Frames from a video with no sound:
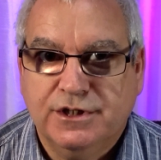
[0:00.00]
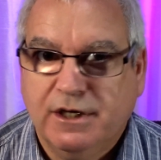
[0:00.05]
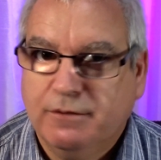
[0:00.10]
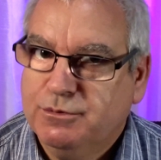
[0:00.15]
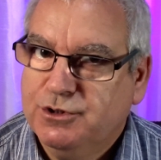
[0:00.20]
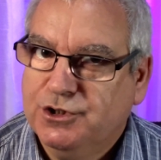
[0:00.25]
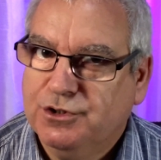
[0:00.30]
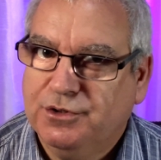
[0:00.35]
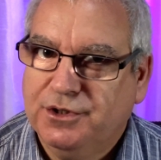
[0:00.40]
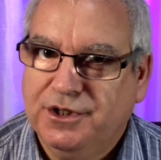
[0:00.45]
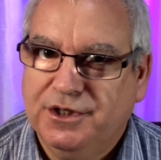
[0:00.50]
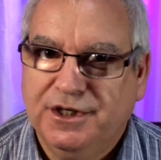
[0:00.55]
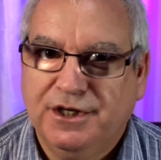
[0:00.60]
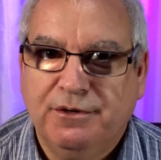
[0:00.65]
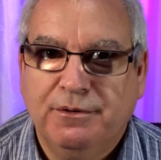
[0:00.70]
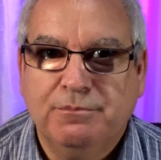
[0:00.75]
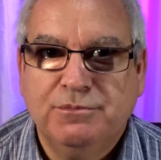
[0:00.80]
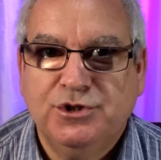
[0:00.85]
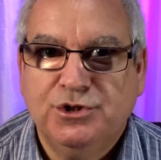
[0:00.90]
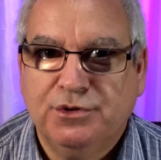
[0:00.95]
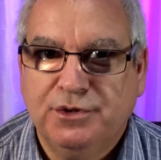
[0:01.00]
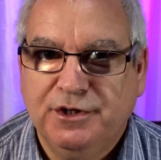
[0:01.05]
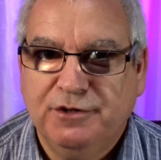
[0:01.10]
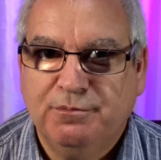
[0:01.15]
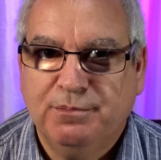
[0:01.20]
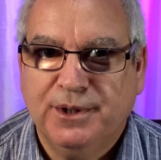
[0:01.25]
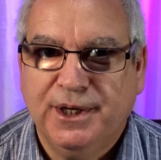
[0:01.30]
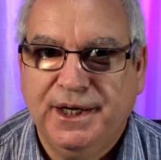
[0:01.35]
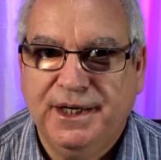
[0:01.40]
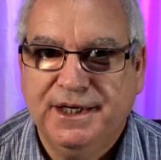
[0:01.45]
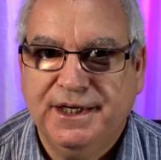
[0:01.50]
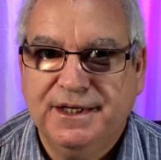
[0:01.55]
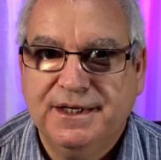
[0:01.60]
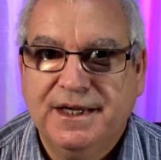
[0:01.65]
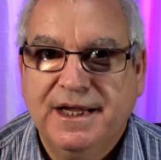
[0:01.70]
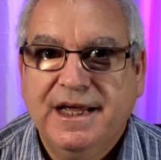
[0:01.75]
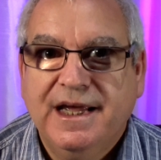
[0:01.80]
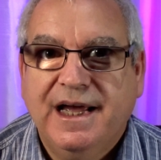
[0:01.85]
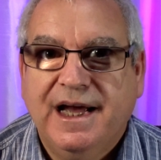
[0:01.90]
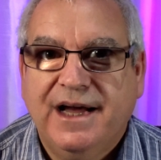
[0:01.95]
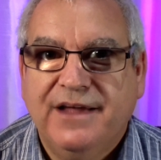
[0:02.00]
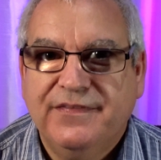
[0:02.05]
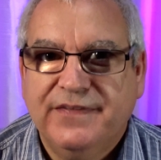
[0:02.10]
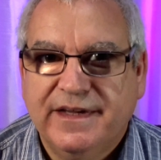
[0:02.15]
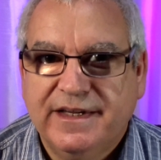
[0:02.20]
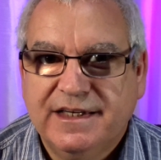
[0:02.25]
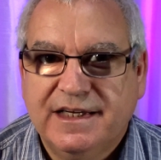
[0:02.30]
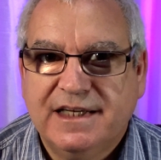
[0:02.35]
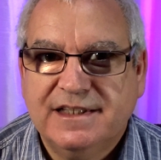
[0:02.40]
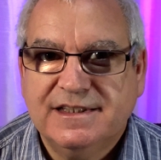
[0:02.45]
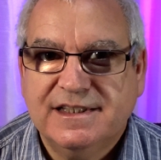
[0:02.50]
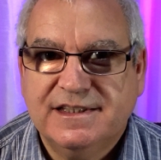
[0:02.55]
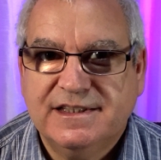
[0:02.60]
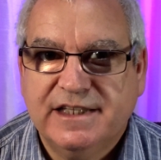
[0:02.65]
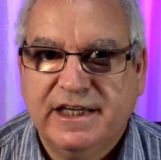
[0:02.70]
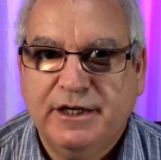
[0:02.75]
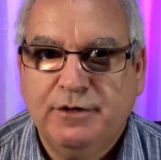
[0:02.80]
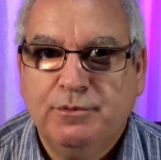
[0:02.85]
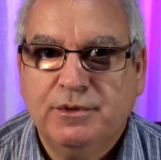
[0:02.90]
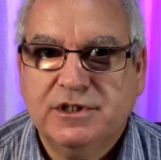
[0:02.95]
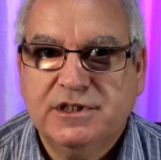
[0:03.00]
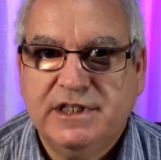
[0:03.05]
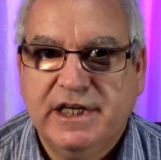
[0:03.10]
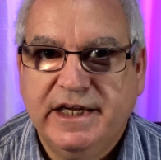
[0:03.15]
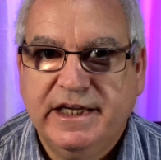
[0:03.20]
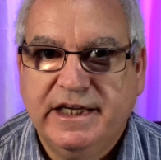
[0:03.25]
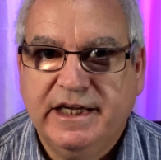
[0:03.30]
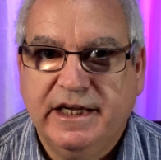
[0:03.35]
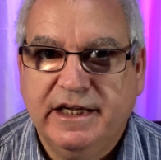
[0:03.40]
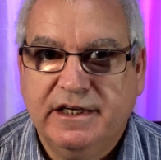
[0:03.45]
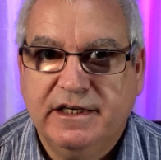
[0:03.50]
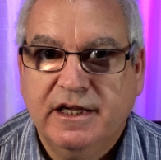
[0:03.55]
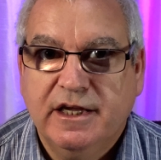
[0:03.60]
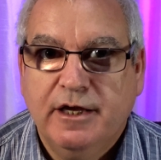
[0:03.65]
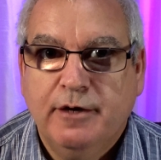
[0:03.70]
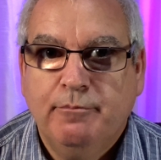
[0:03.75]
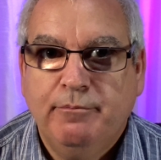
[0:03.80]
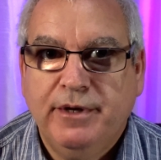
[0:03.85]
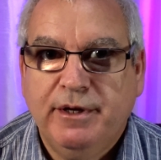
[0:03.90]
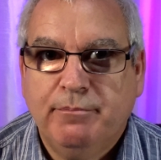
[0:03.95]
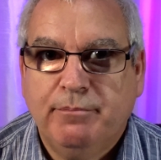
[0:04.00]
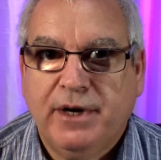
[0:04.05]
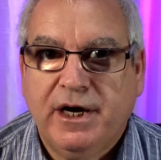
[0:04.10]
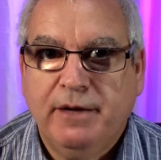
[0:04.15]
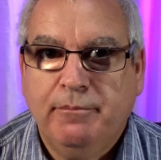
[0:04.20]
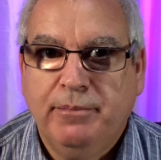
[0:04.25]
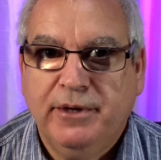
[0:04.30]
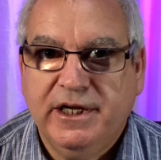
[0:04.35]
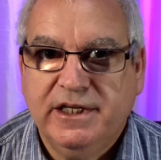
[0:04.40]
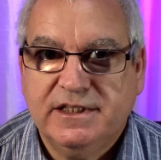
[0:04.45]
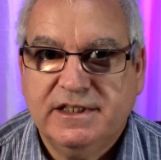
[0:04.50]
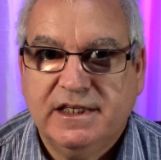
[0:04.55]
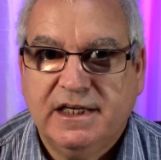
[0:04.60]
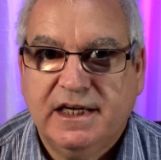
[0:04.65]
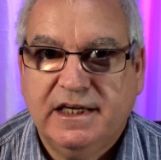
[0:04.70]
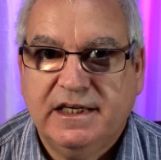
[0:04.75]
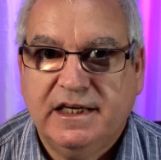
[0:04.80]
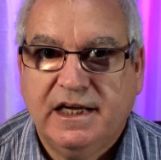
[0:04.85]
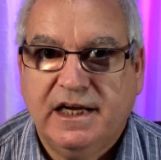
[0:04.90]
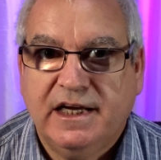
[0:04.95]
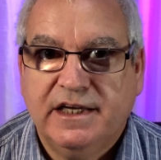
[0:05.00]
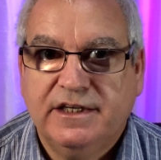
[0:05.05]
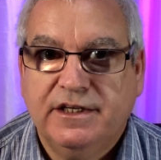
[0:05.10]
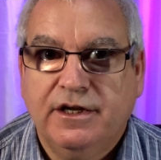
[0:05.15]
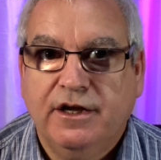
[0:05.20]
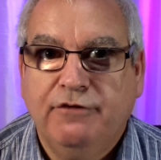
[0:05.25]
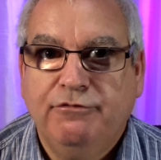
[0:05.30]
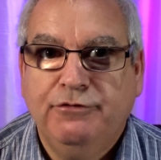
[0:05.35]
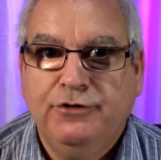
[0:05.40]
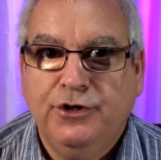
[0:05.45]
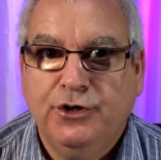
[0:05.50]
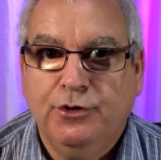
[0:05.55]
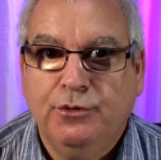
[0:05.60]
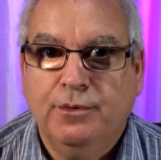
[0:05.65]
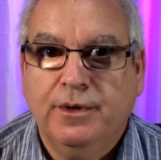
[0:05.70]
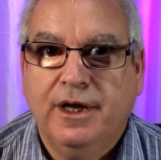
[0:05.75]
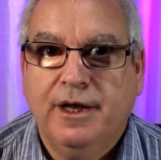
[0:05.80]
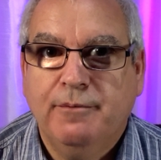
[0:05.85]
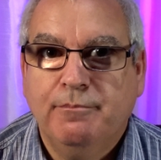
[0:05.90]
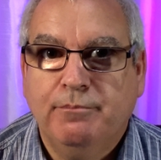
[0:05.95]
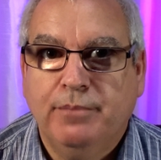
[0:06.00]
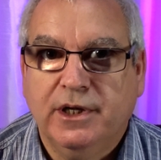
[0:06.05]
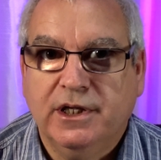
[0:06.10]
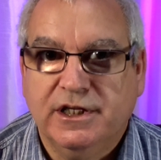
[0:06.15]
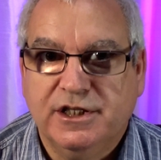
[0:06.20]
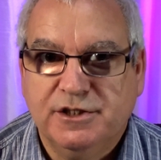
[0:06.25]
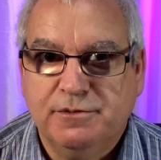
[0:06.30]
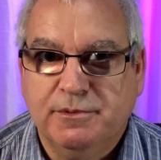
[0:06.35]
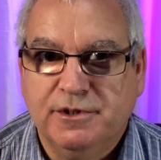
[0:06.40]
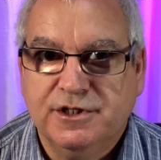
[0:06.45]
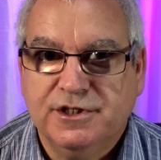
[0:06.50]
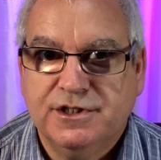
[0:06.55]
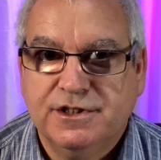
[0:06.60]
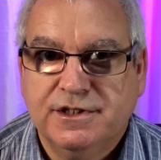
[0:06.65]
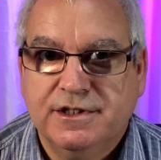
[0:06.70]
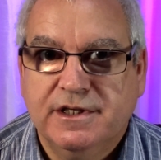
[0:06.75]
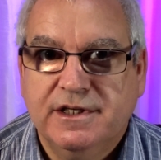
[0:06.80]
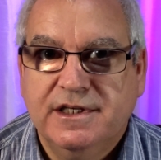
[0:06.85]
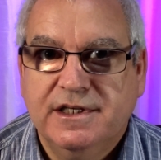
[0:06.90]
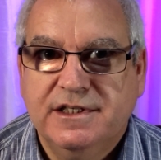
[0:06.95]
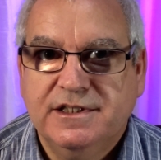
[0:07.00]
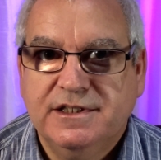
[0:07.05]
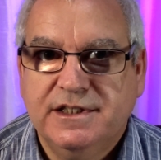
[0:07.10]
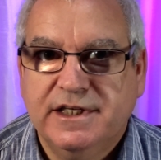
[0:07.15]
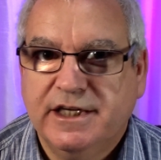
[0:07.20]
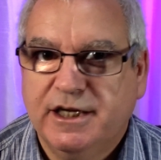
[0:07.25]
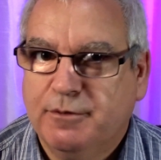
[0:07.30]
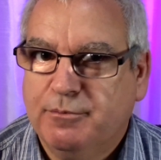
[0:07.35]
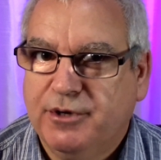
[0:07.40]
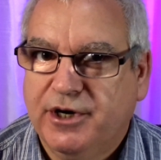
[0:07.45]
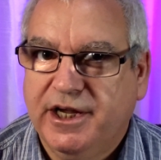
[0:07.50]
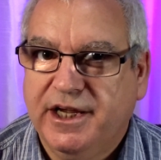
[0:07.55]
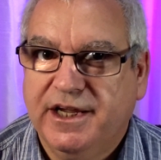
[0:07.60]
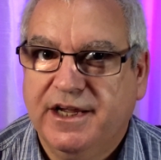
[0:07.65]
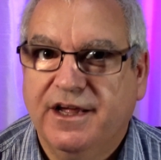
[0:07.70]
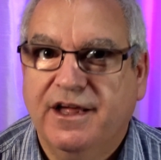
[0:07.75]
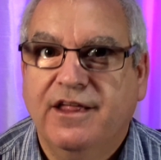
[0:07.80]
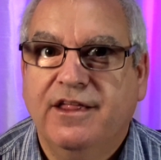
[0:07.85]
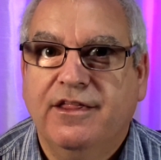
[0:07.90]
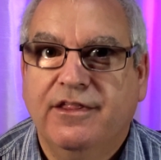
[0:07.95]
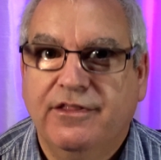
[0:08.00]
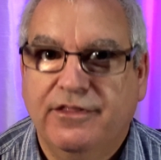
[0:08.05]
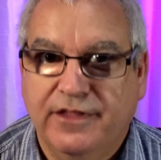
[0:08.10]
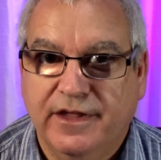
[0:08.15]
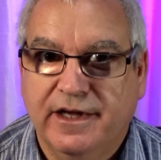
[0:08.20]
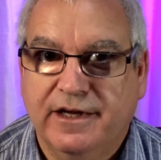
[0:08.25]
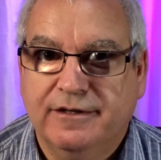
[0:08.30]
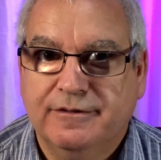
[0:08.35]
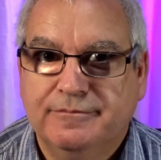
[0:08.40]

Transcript: I'm sure you know, I'm sure you've played it, and then, as I say, we'll take it bit by bit and add a few embellishments. Take a break there.